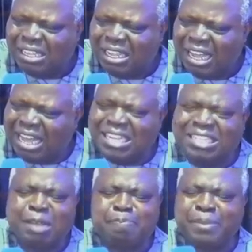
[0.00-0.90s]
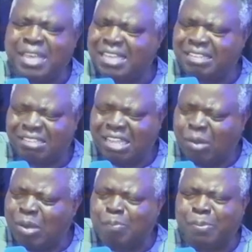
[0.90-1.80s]
and it appears our
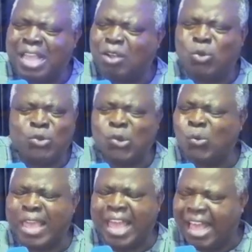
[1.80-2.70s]
prayer go nowhere?